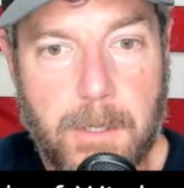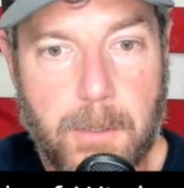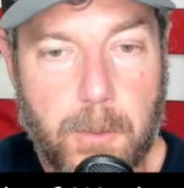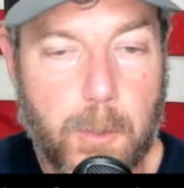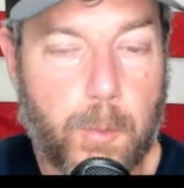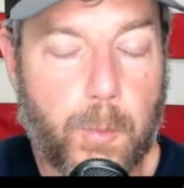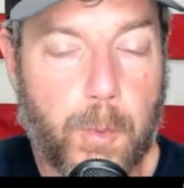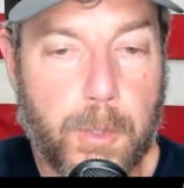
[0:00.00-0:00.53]

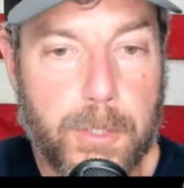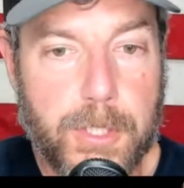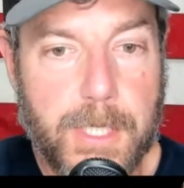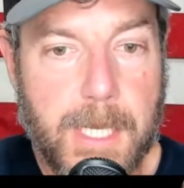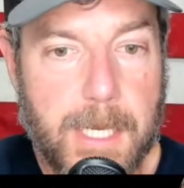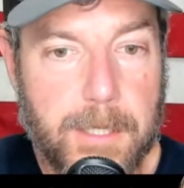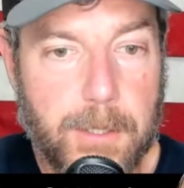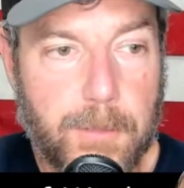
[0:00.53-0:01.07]
or worse
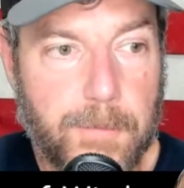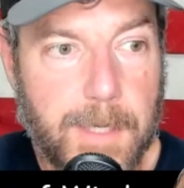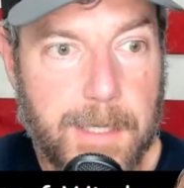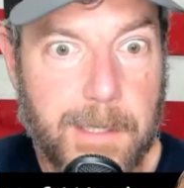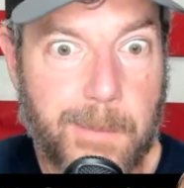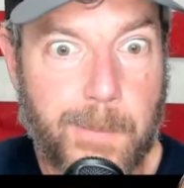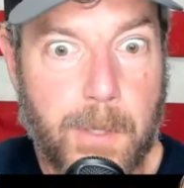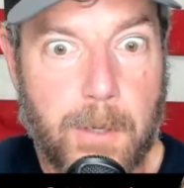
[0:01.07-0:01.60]
yet, you've got
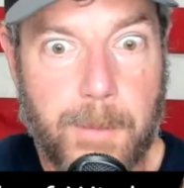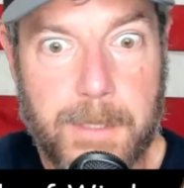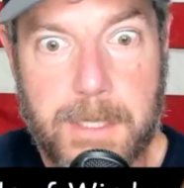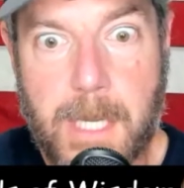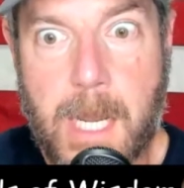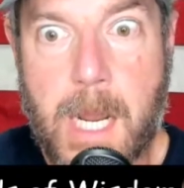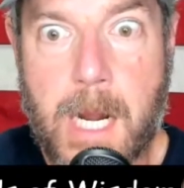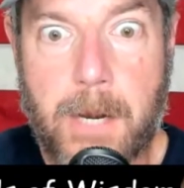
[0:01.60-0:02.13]
departments
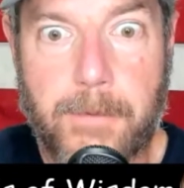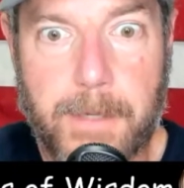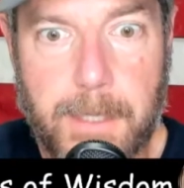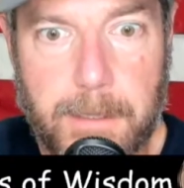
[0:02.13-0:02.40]
hiring